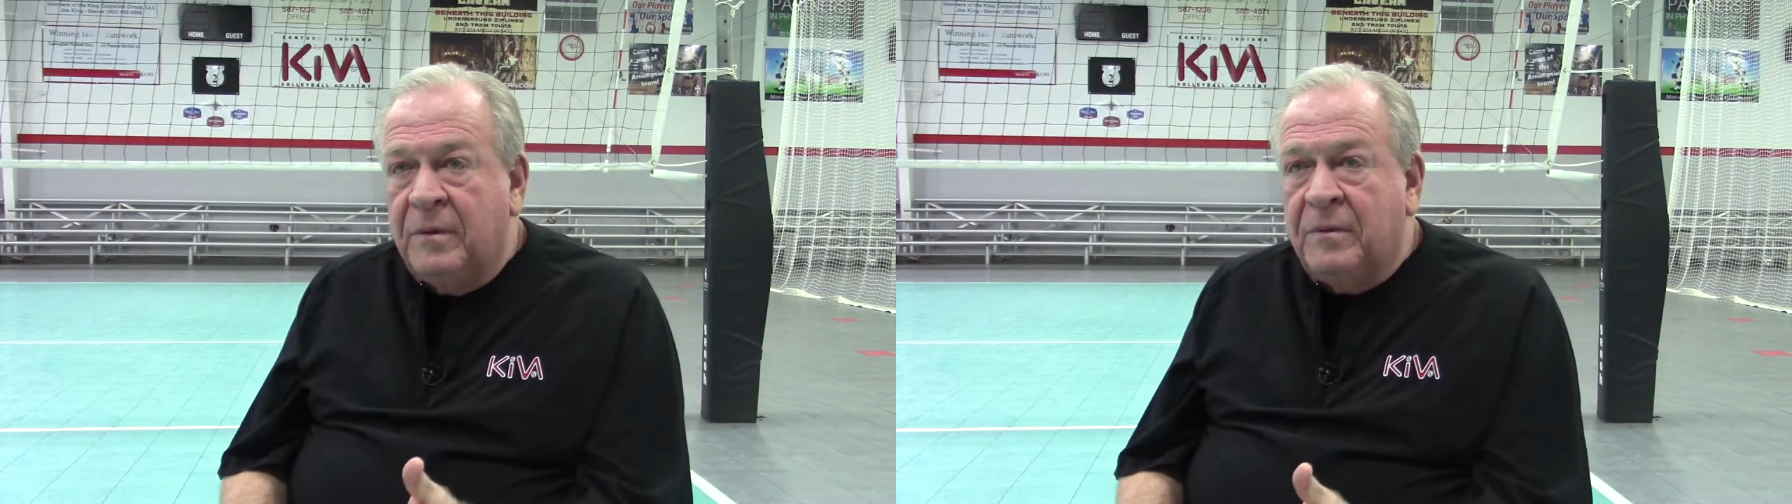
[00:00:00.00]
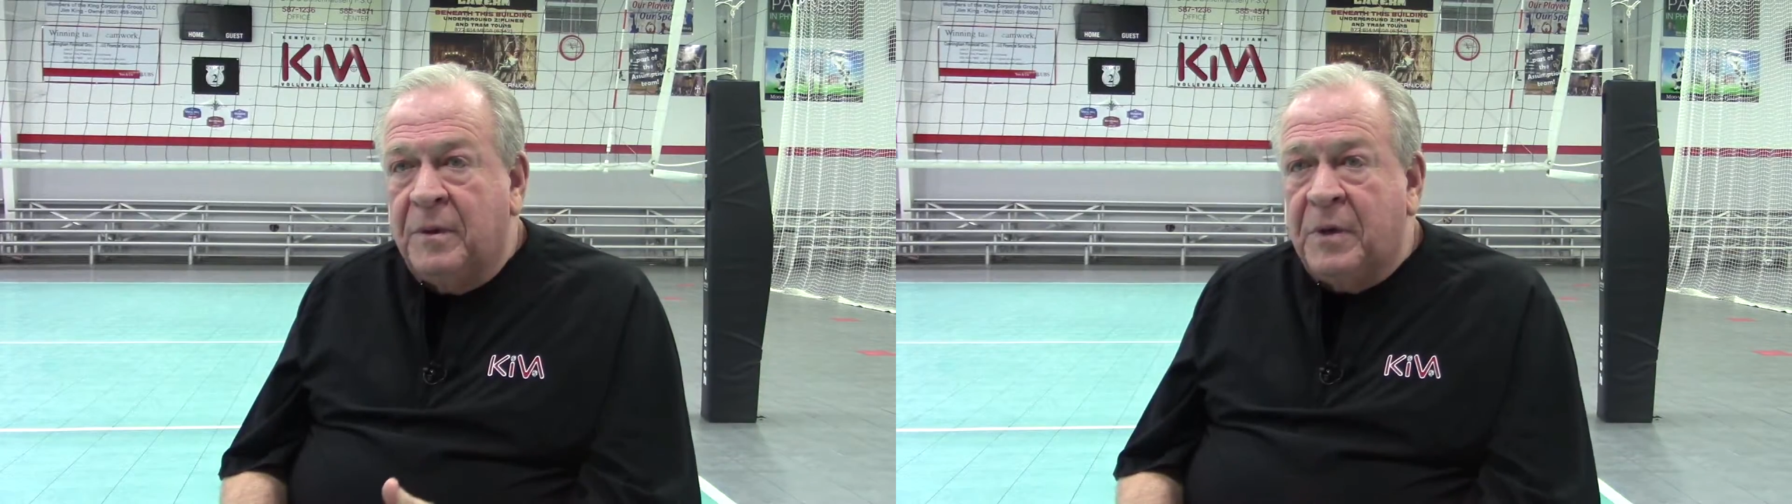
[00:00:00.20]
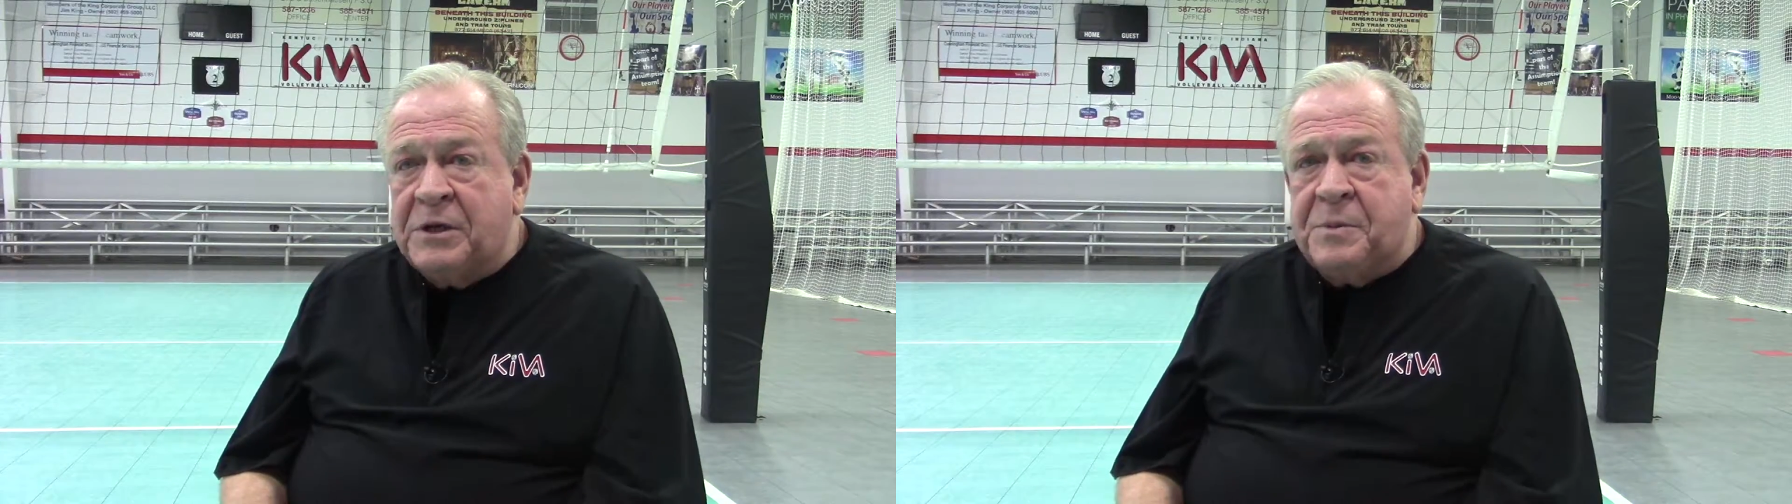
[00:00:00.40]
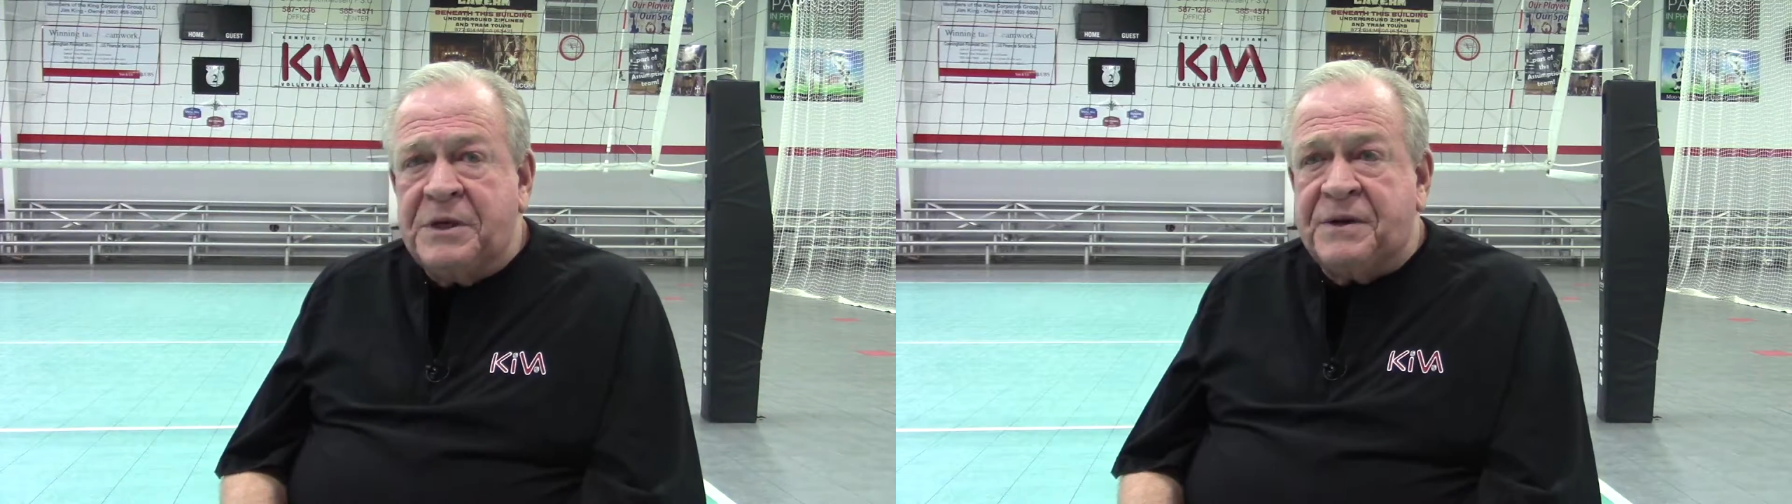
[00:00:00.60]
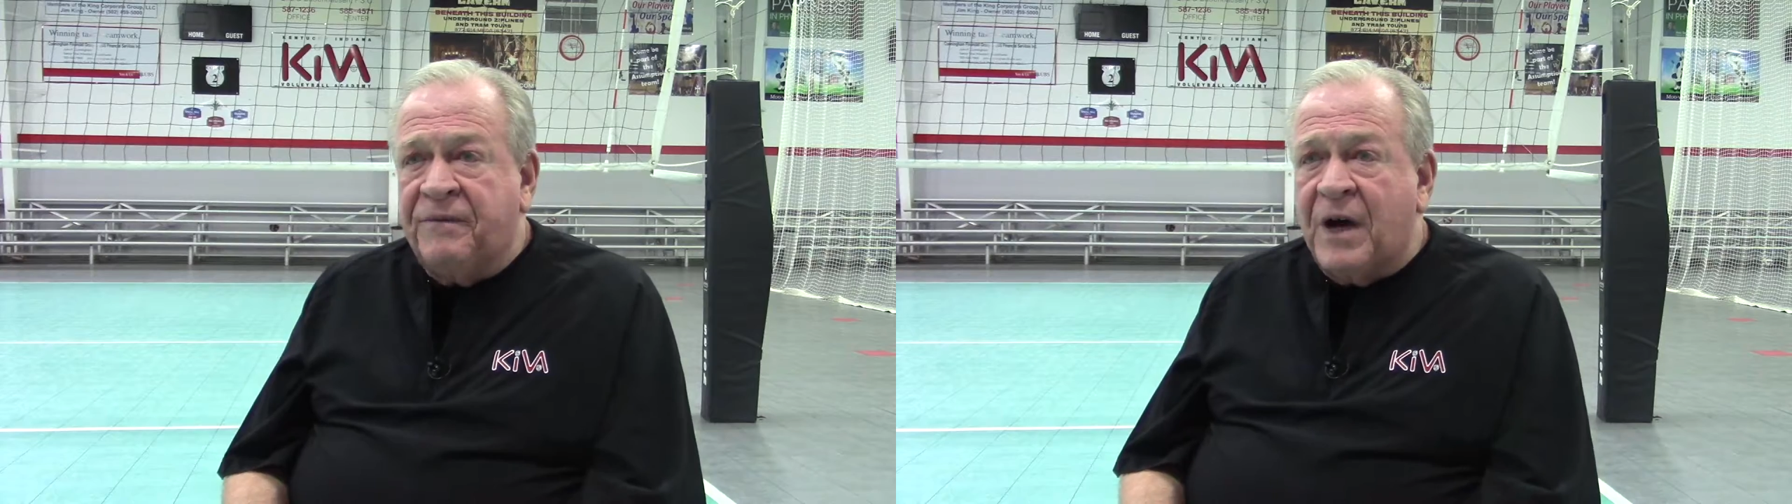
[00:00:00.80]
The biggest
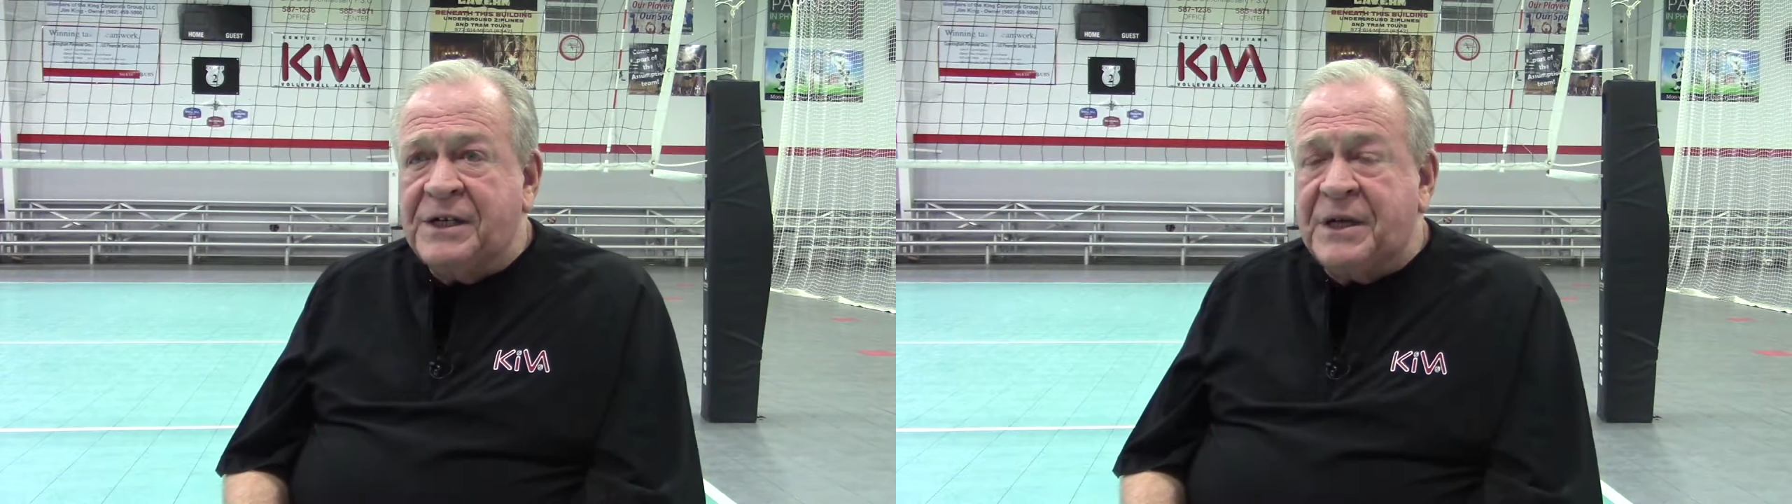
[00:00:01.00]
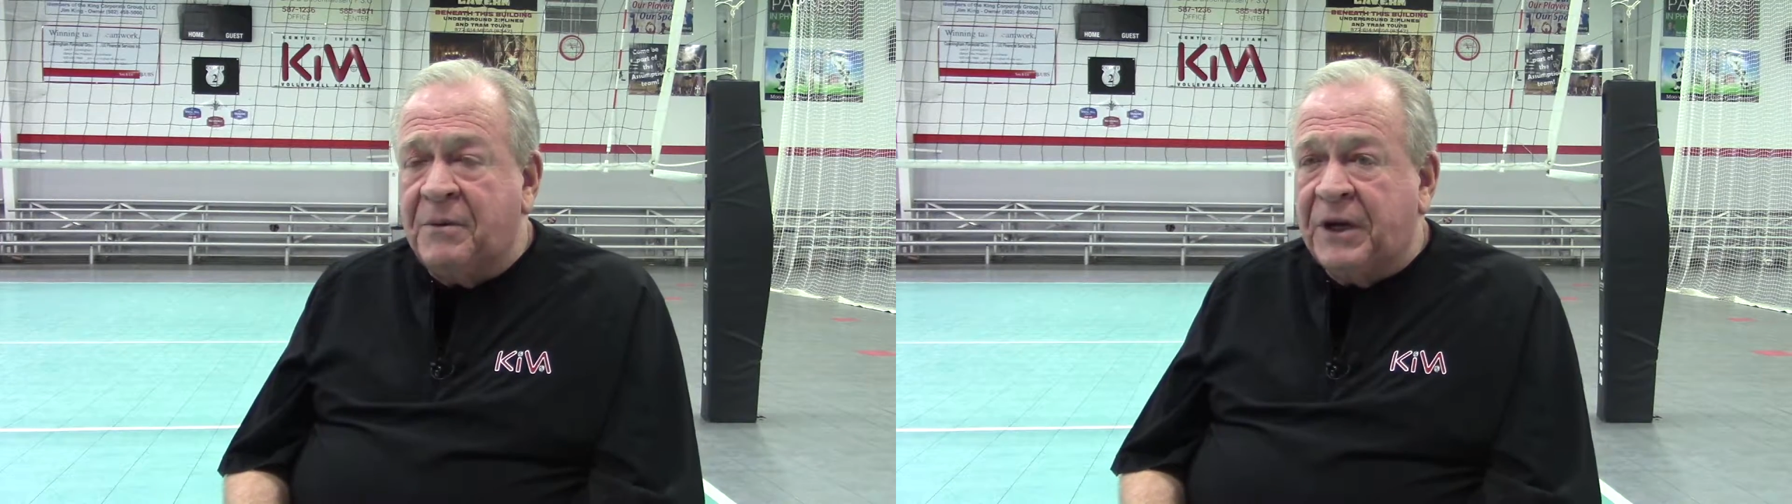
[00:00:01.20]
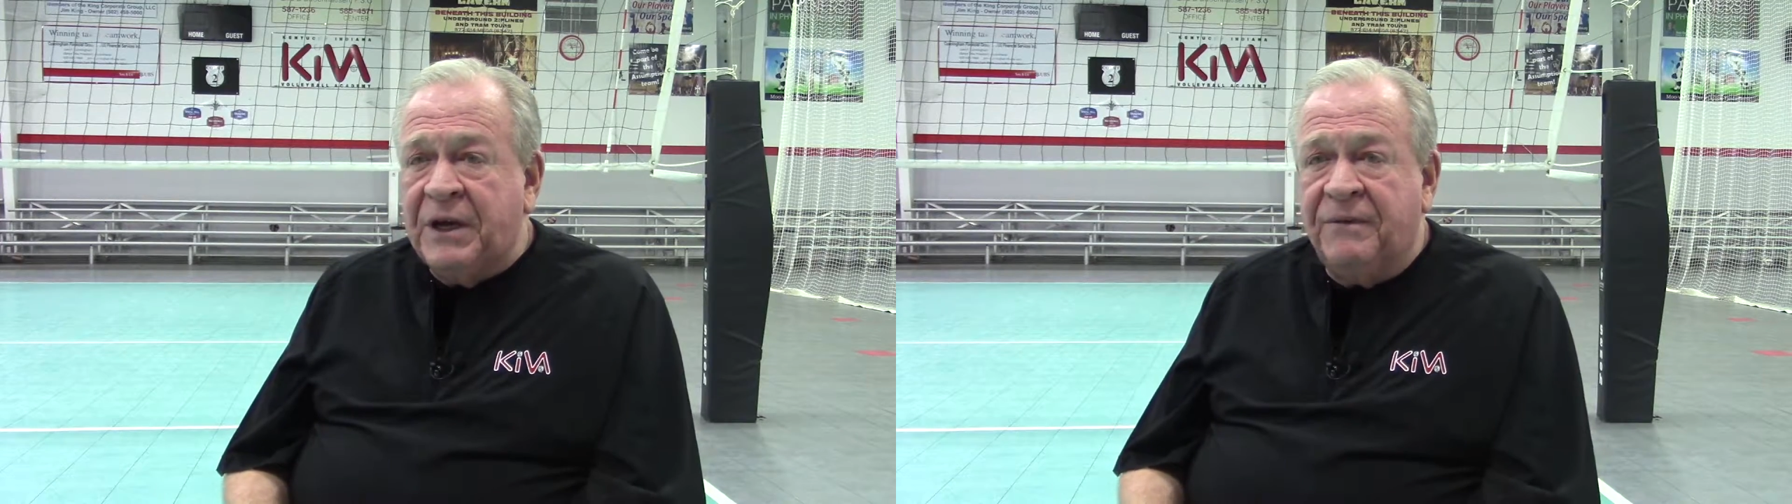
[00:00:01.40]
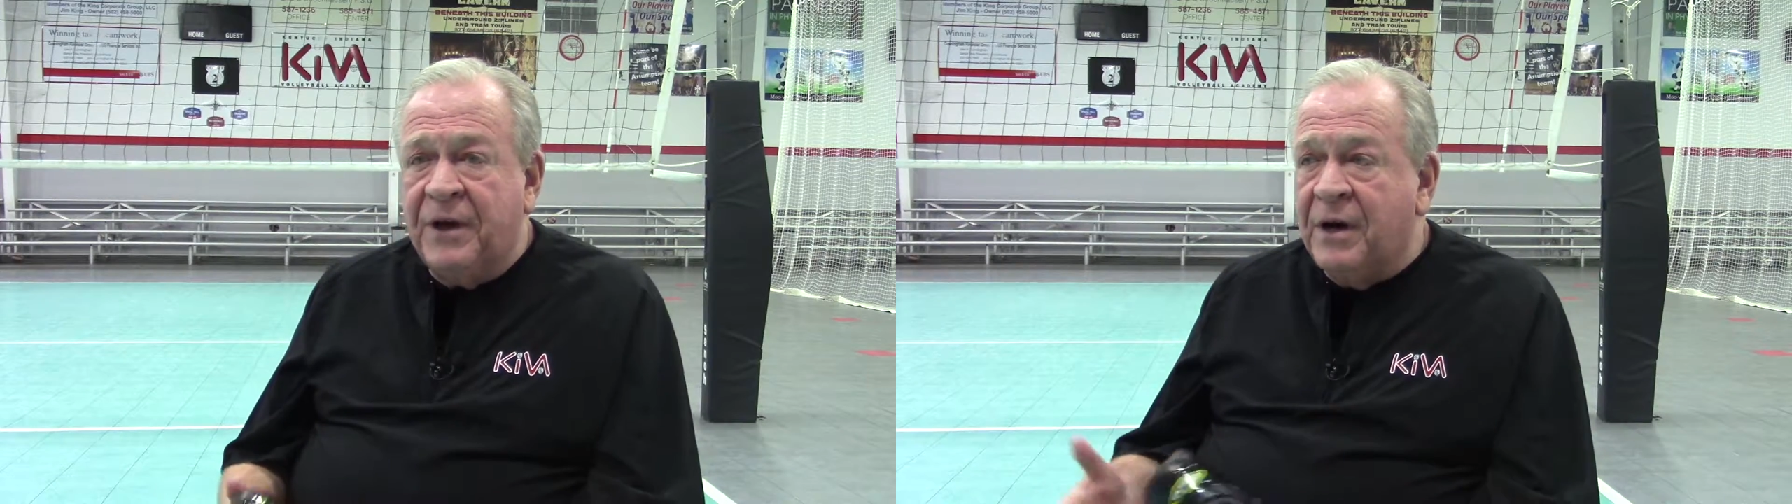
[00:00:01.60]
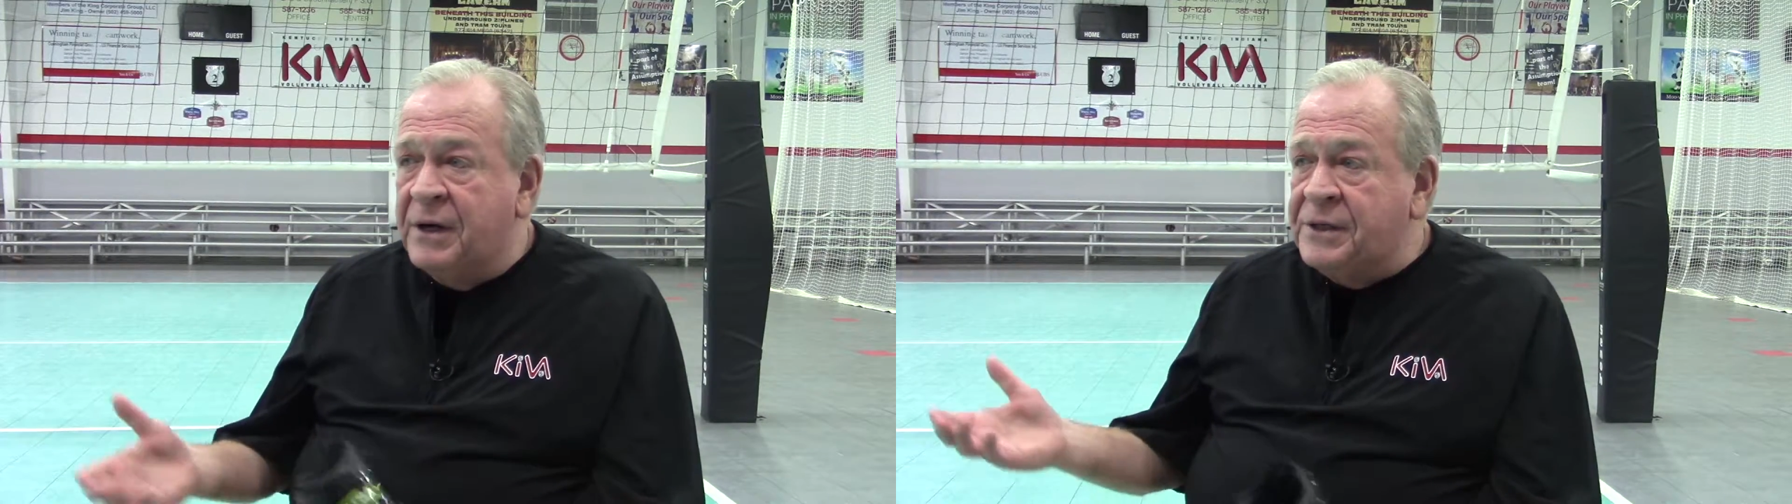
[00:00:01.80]
piece of advice I would give
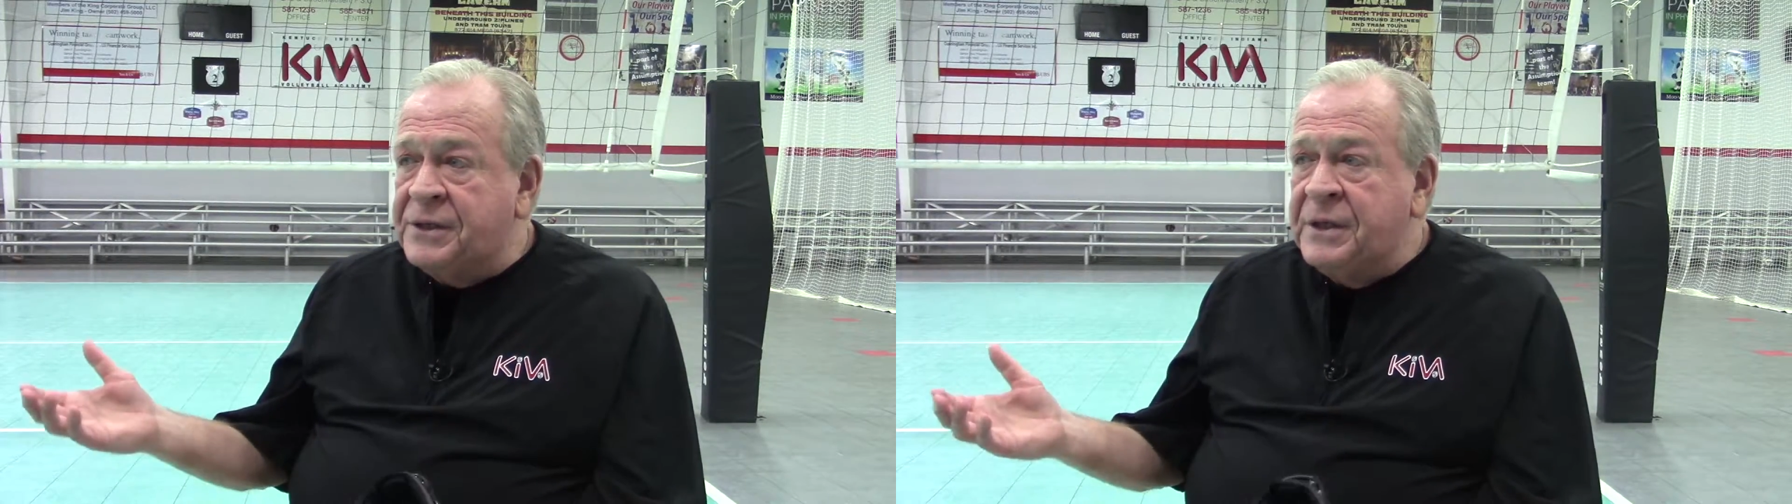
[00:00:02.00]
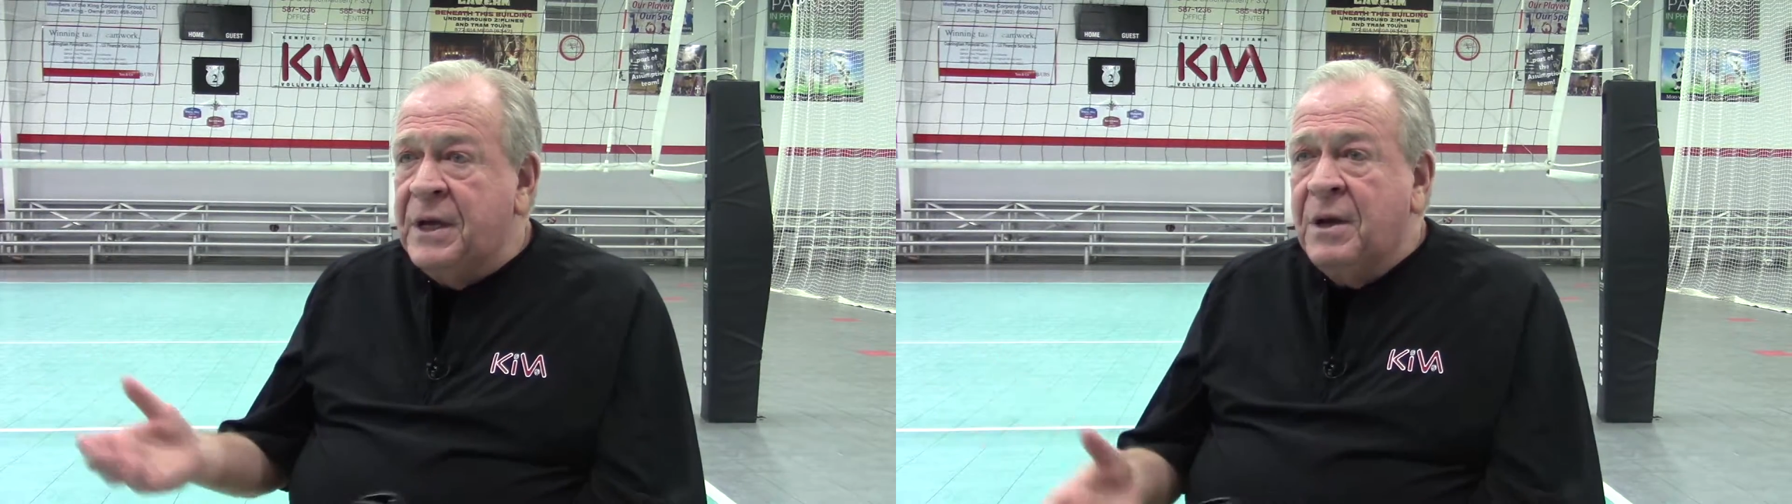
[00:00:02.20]
there is,